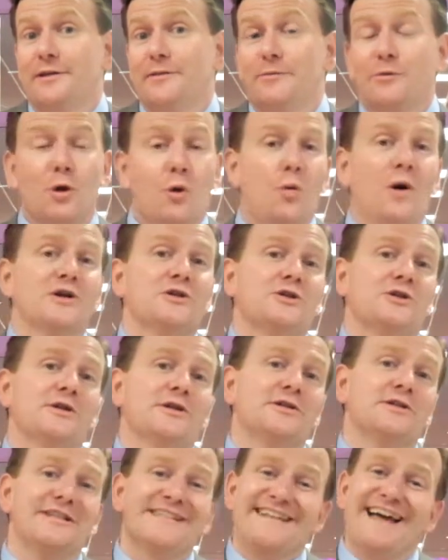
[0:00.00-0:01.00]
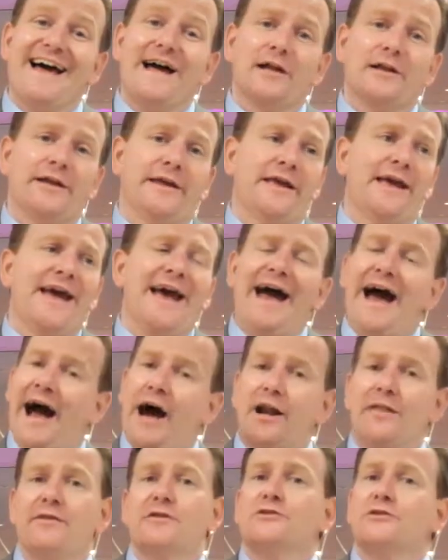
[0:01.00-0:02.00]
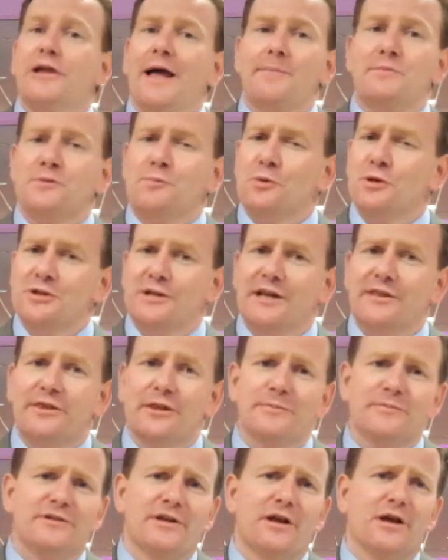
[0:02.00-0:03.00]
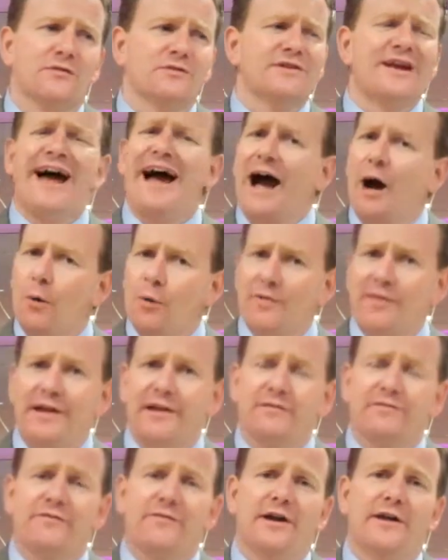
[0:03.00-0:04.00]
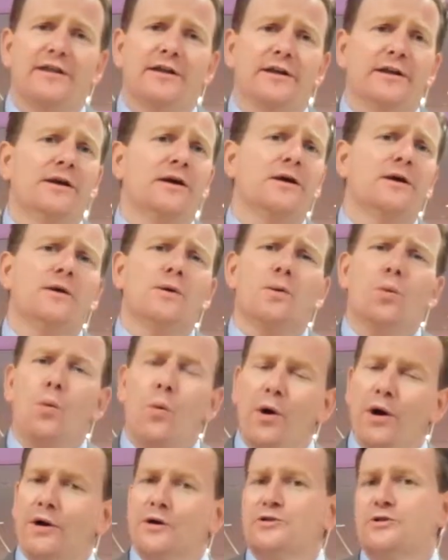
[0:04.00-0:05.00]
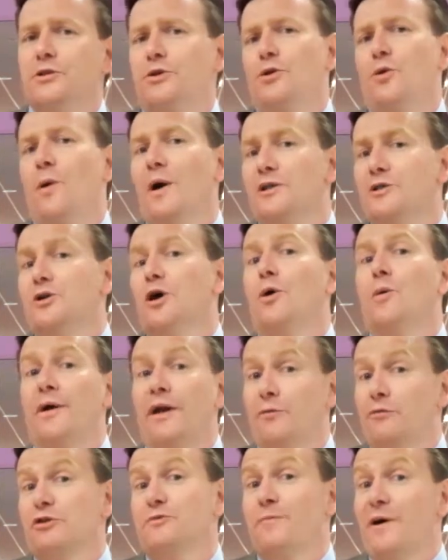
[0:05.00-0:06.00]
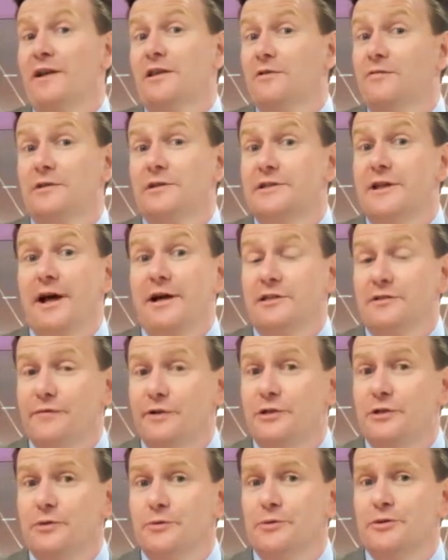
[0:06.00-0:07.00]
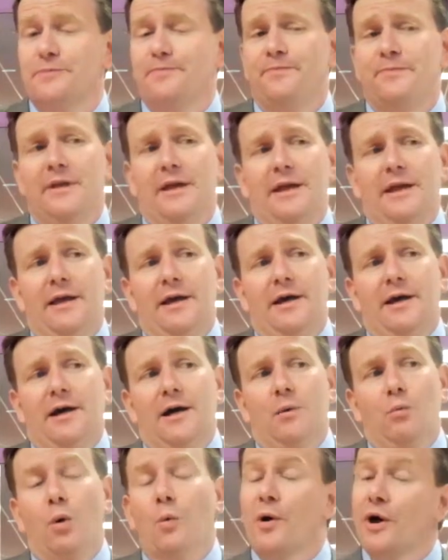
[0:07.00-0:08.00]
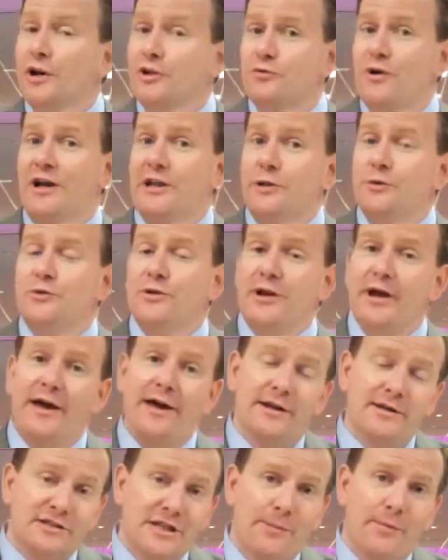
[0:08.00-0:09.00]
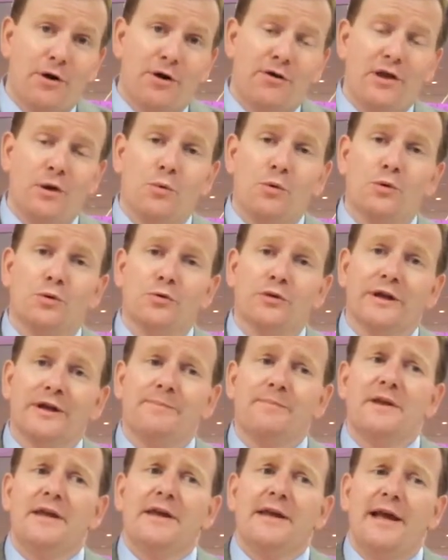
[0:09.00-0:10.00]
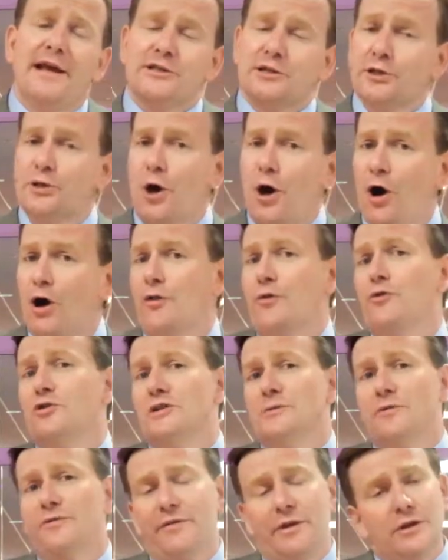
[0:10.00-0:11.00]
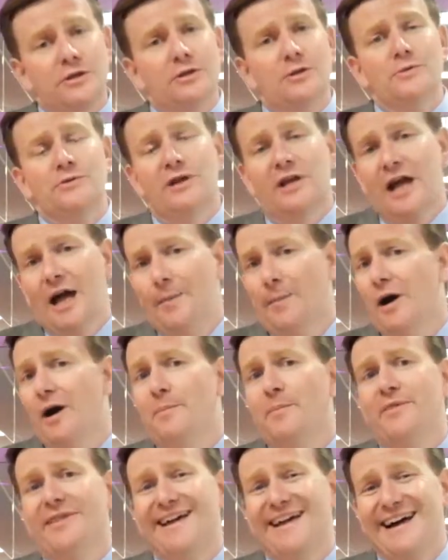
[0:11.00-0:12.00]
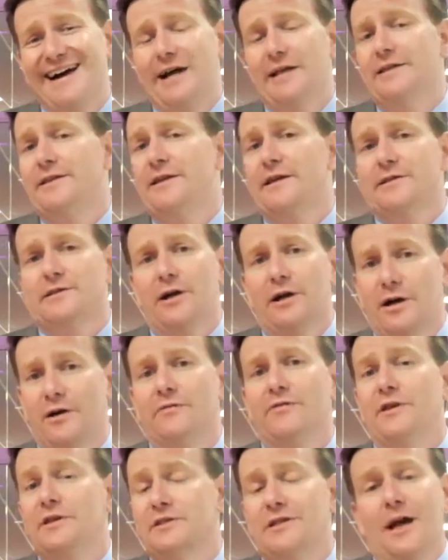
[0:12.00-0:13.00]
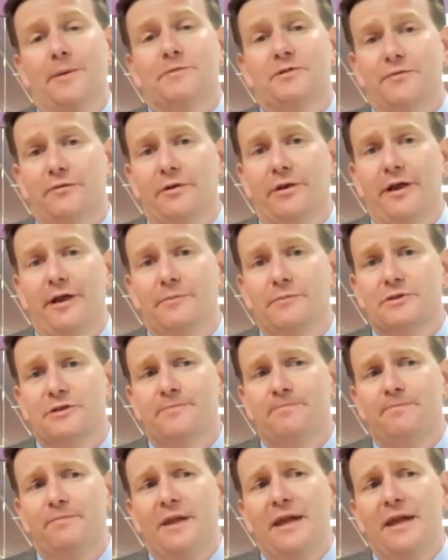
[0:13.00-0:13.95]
The question is exactly, how do these claims present themselves? How are they defended? Where is the U.S. going in respect of these kinds of issues? What we're going to try to do today in a seminar that we're holding is to talk through some of the issues that come up in the context of these types of claims.